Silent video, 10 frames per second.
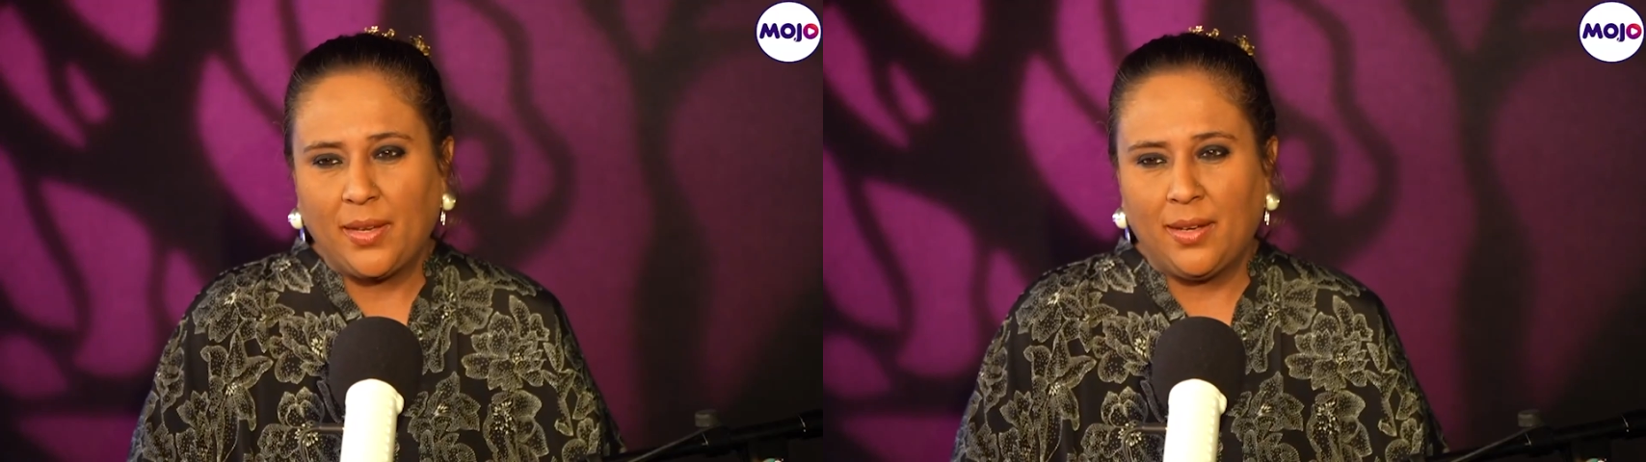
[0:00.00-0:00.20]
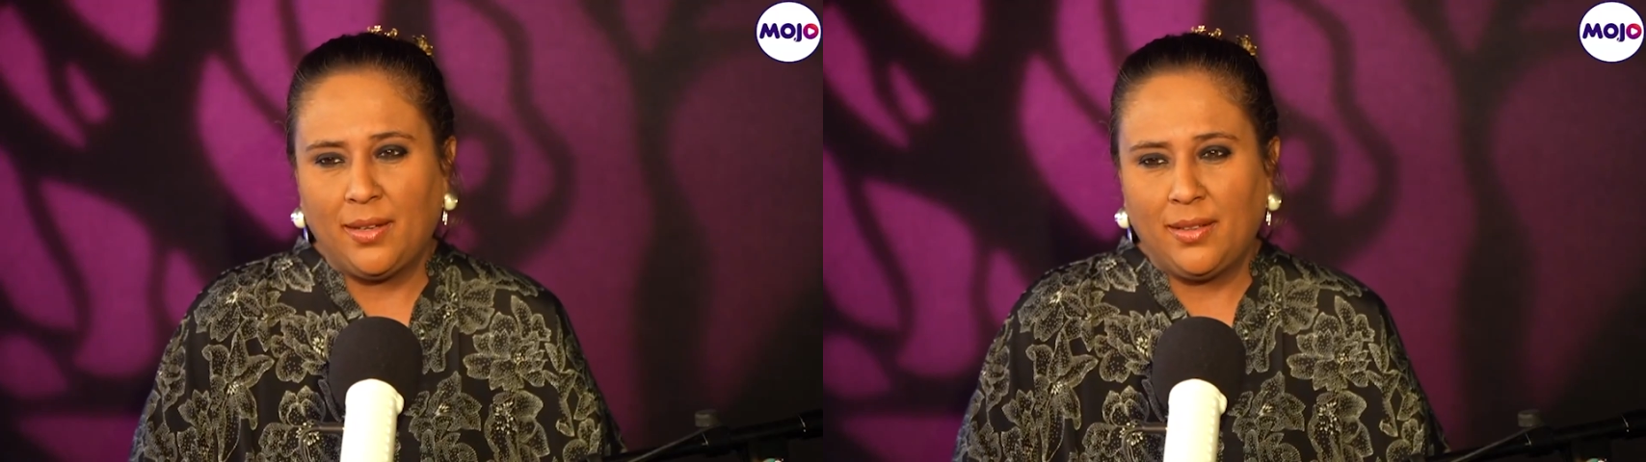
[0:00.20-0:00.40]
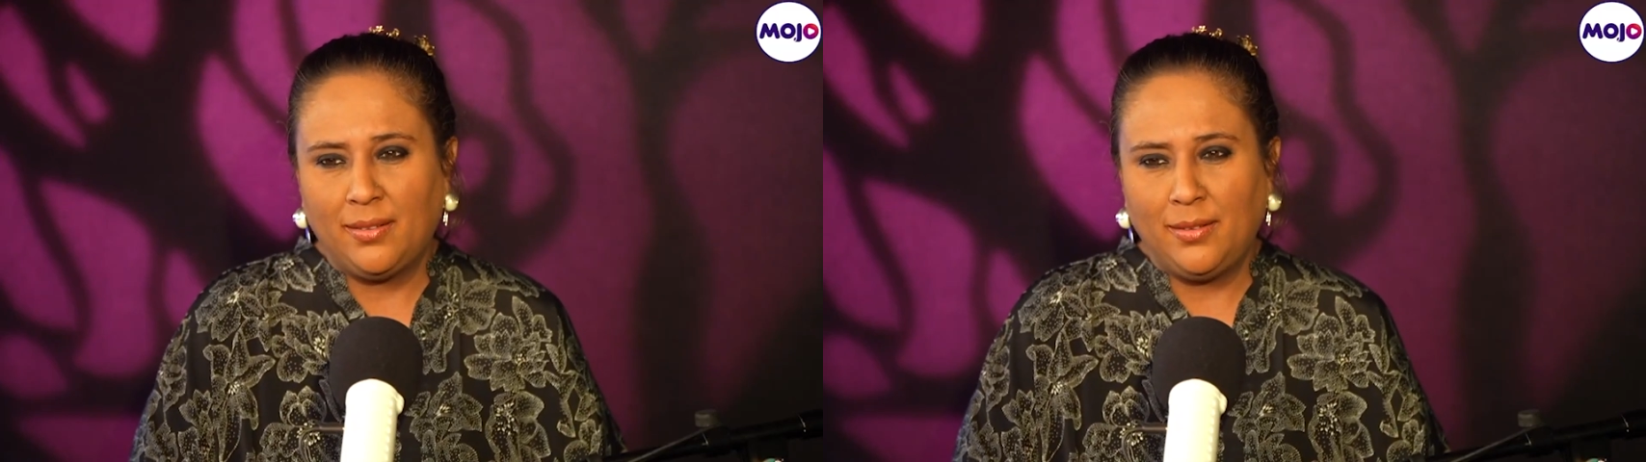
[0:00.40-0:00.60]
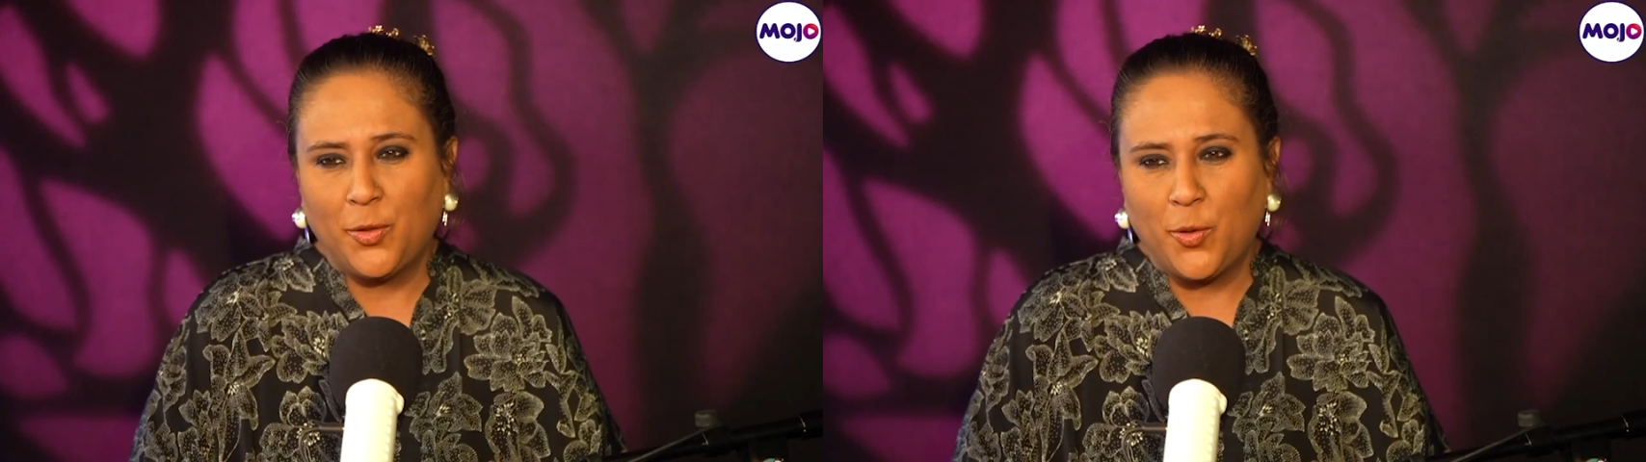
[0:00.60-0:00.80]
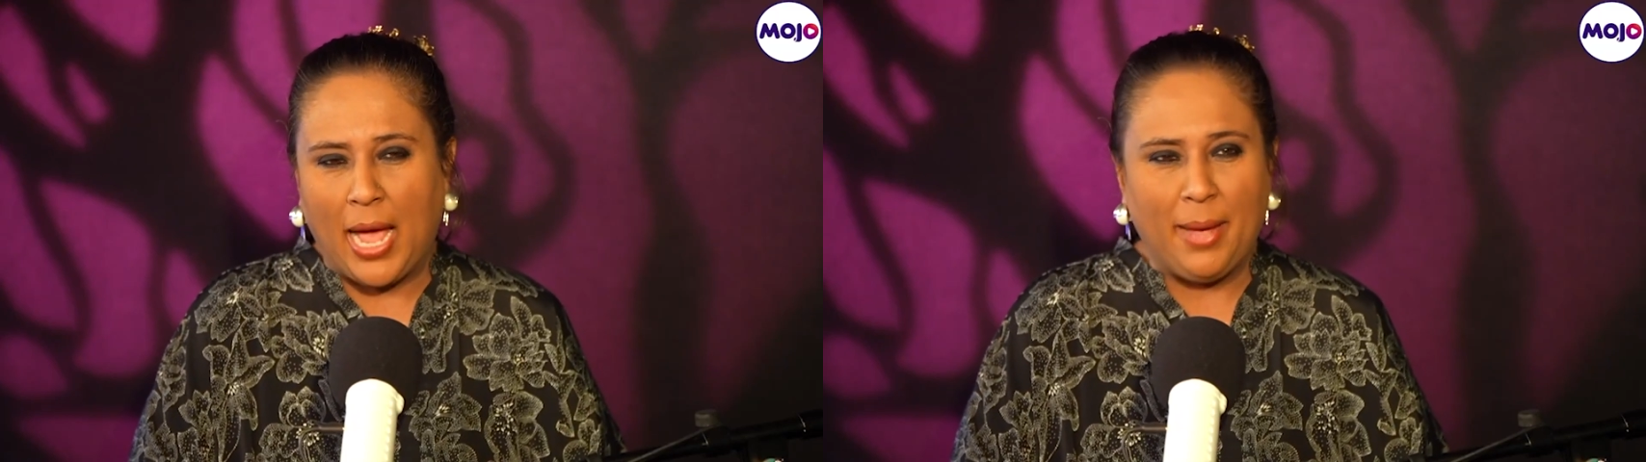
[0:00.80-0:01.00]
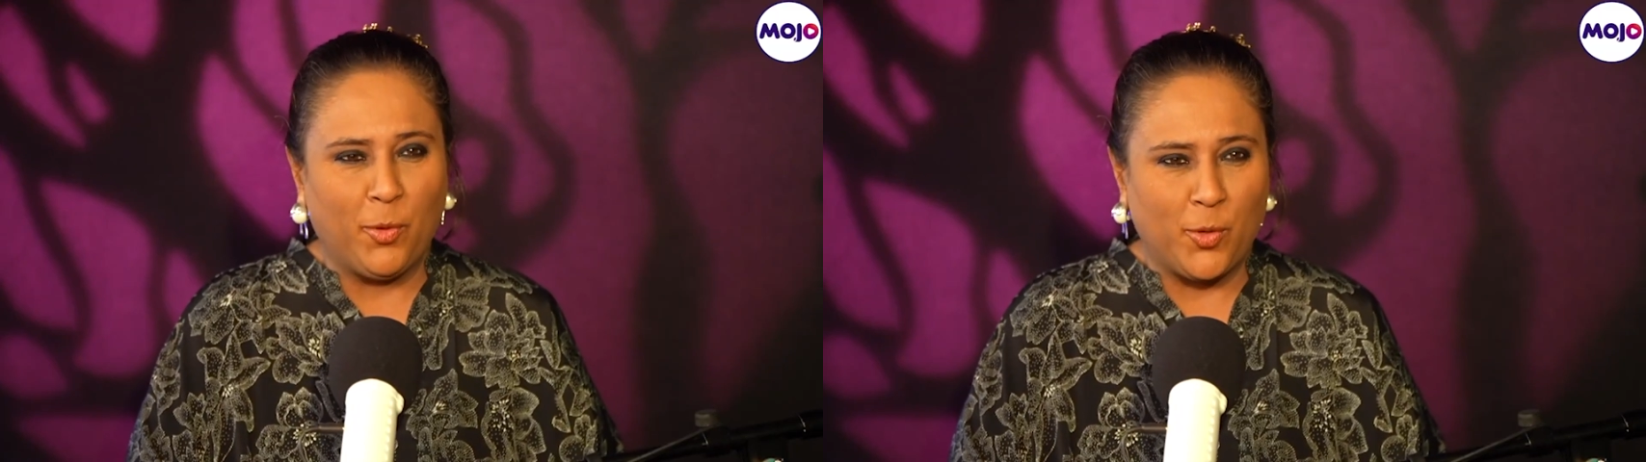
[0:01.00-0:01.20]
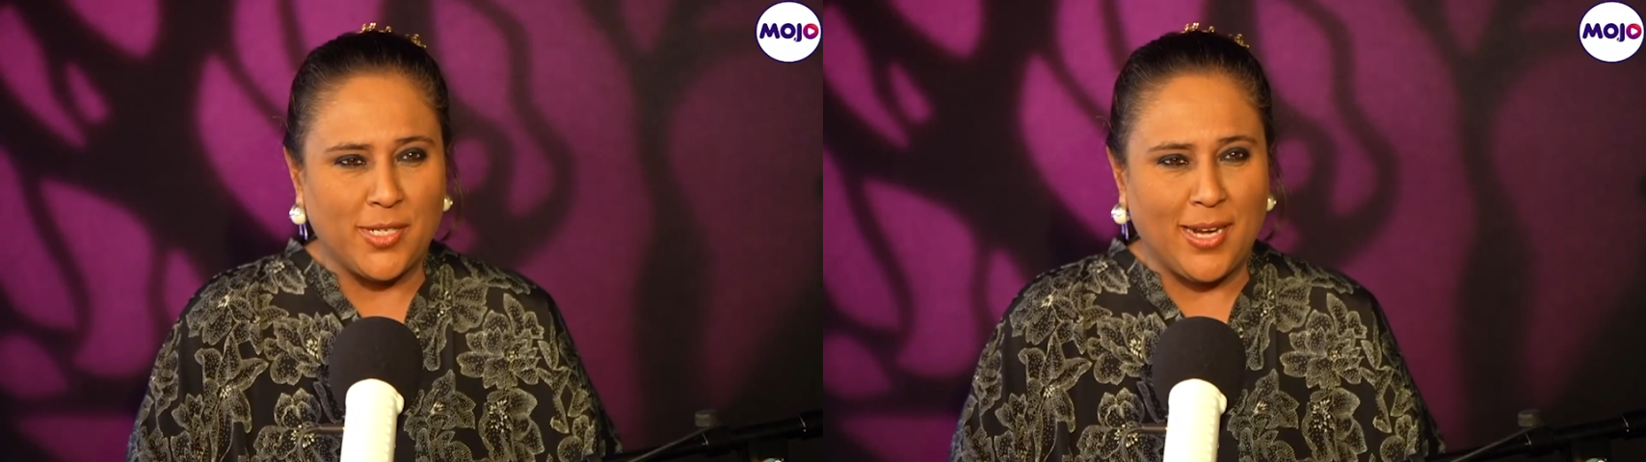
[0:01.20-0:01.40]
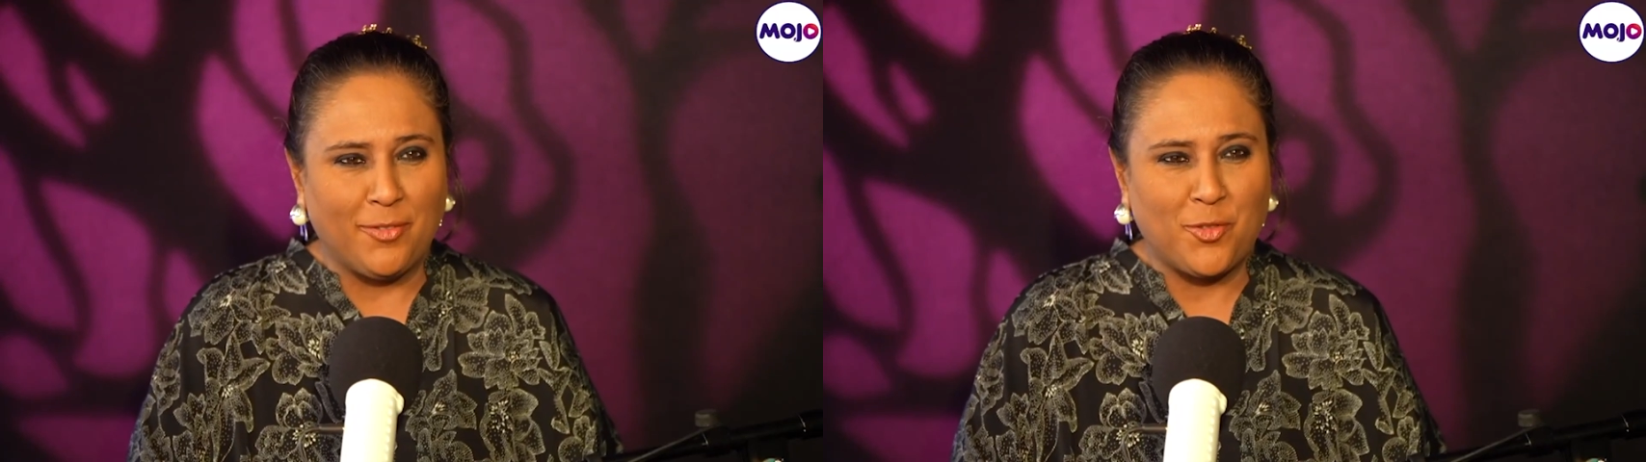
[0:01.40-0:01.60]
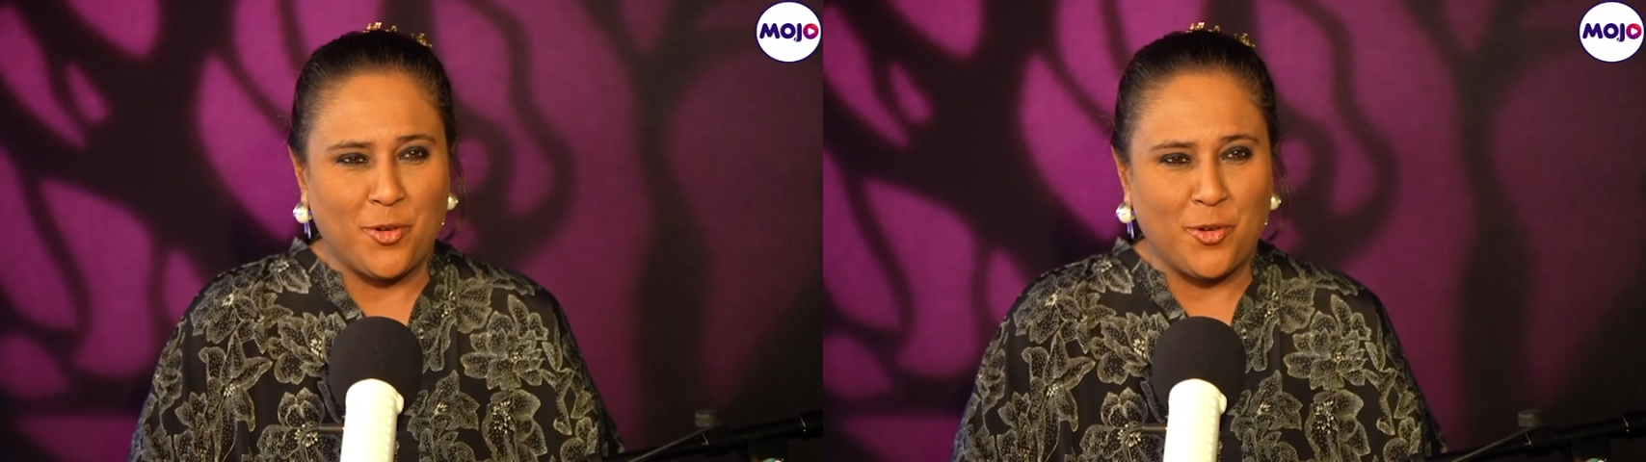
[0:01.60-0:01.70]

I'm old enough